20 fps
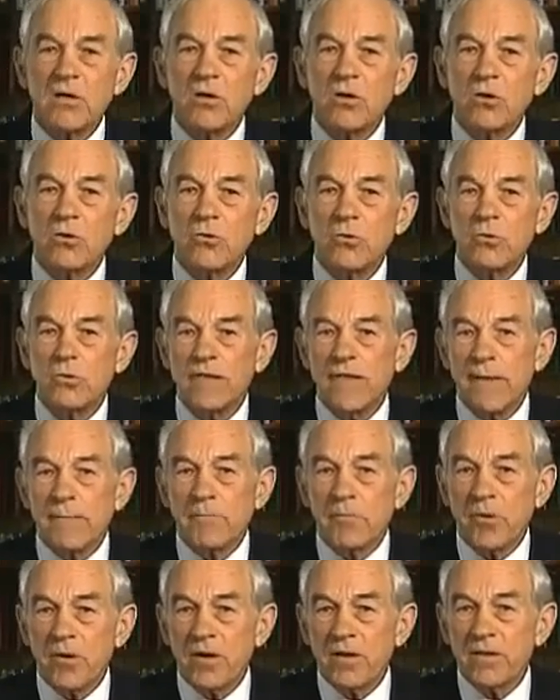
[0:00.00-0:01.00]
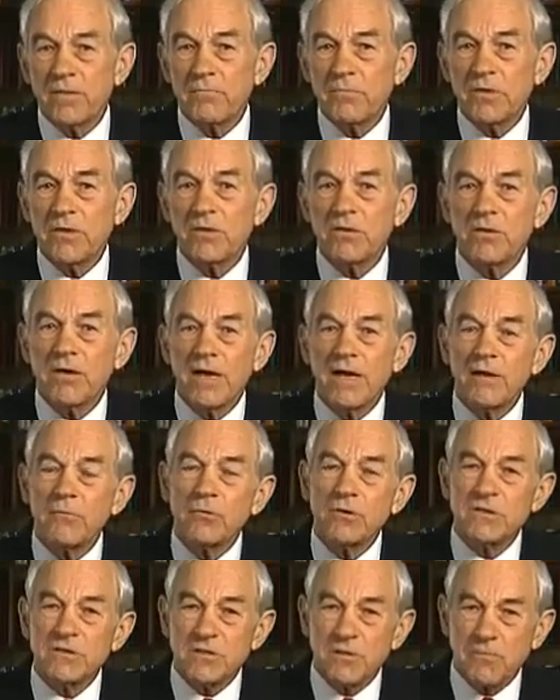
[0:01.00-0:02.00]
So that part of the bill I
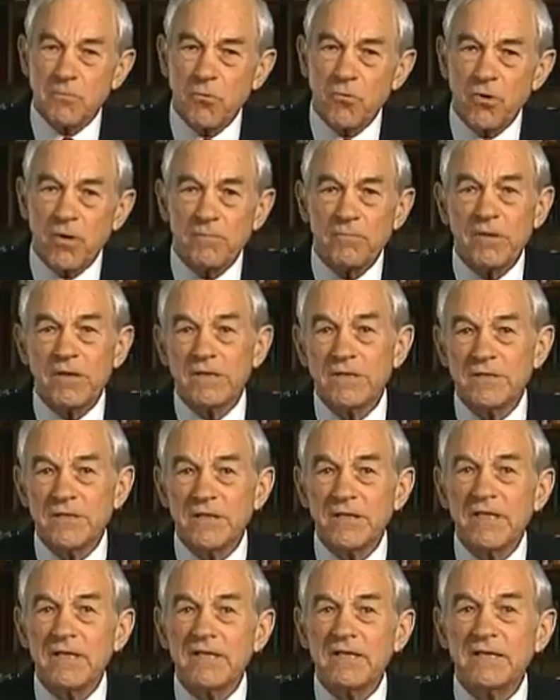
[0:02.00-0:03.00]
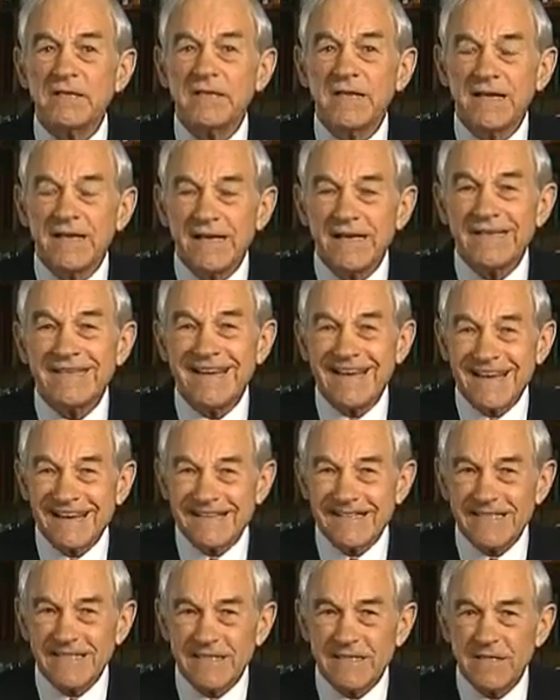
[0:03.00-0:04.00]
would support because you need to cut
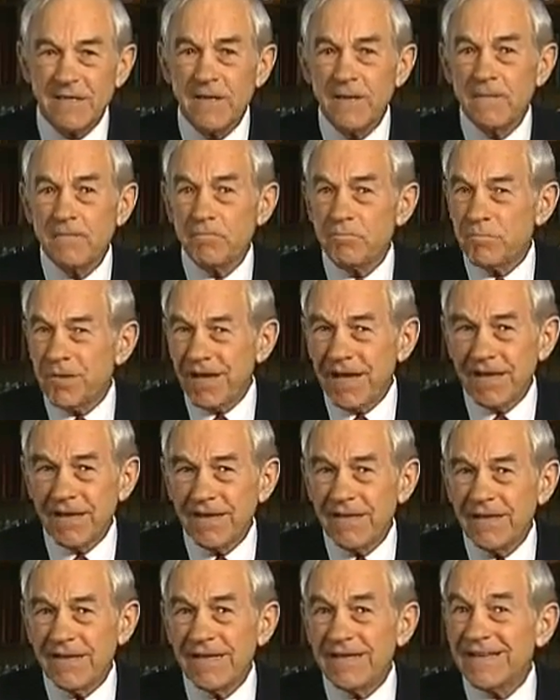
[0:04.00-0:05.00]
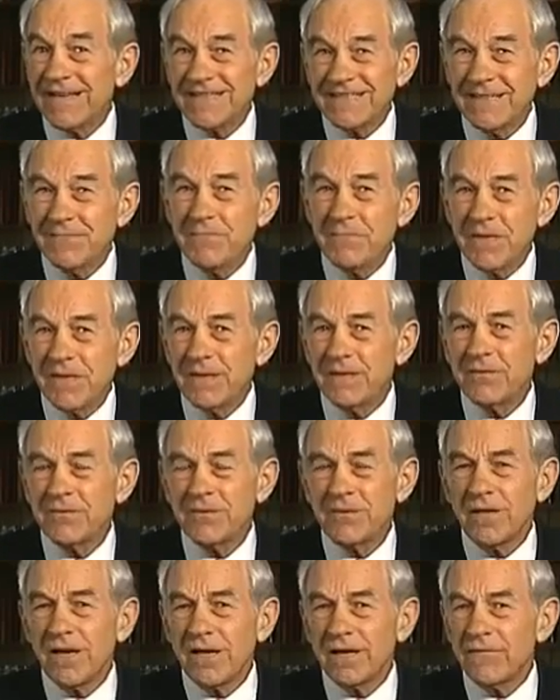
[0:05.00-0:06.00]
taxes. But it doesn't mean a
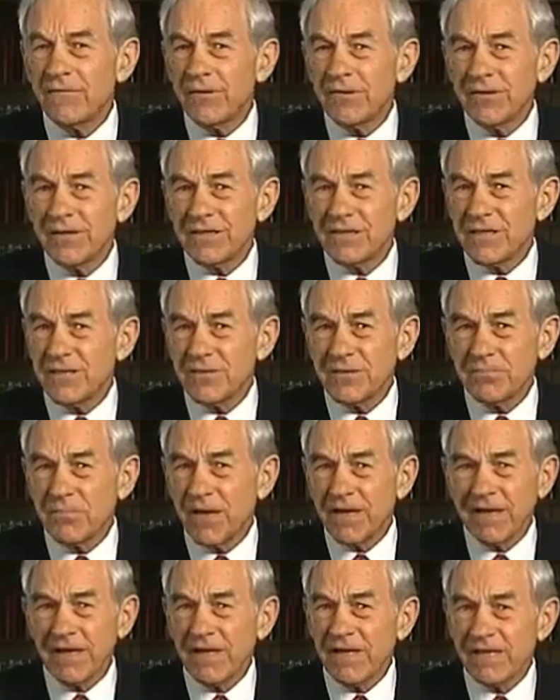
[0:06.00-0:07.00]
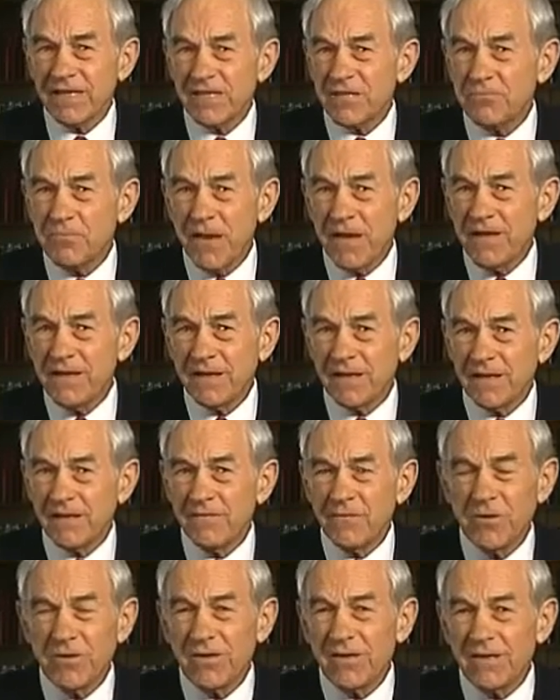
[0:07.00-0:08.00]
whole lot if you're not serious about cutting spending.
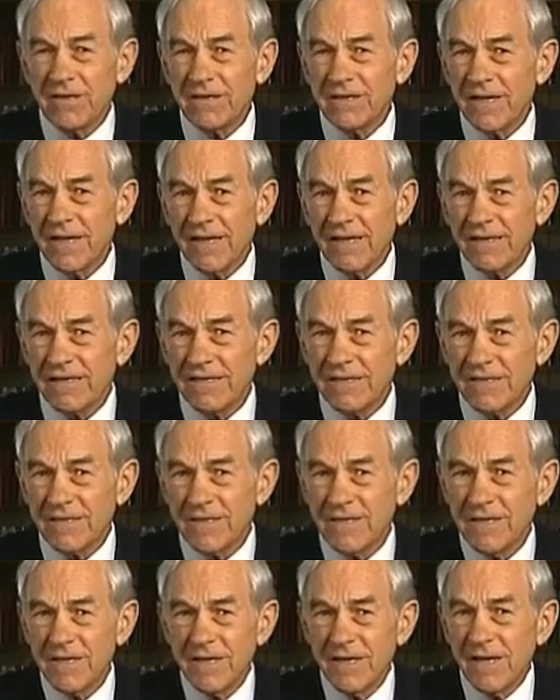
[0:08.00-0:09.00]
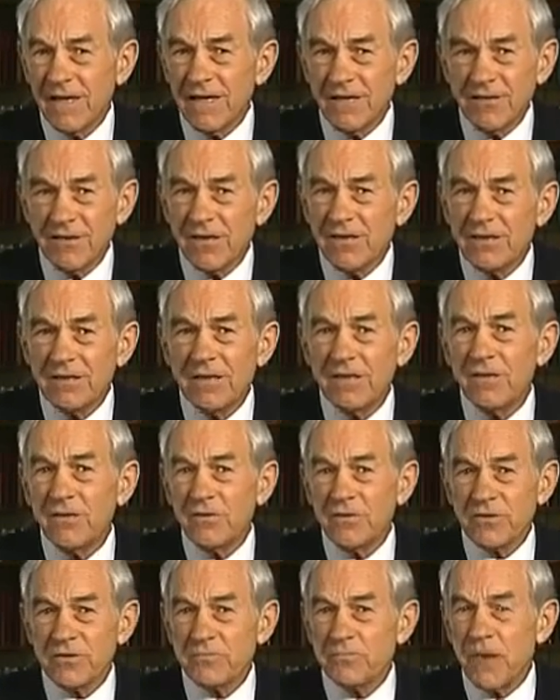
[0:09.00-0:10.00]
If you cut taxes and you
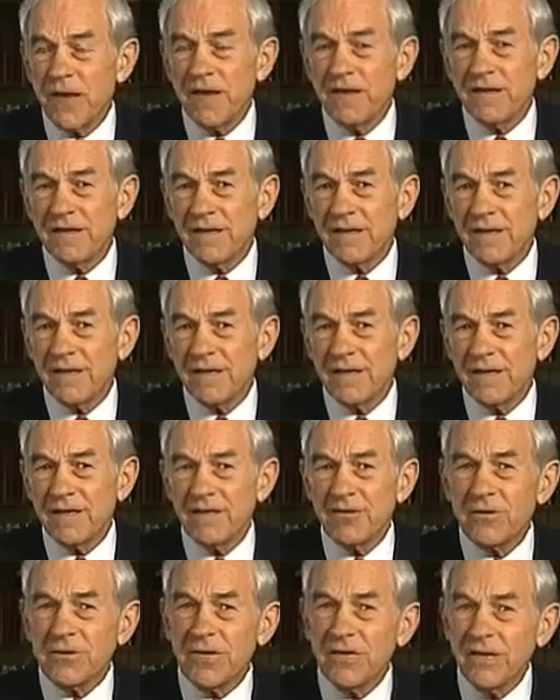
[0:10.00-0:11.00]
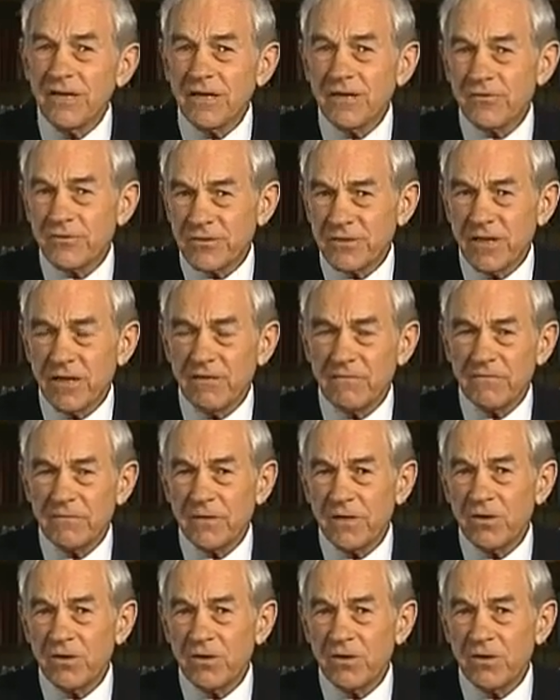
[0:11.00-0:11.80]
continue the spending, then you're kidding yourself.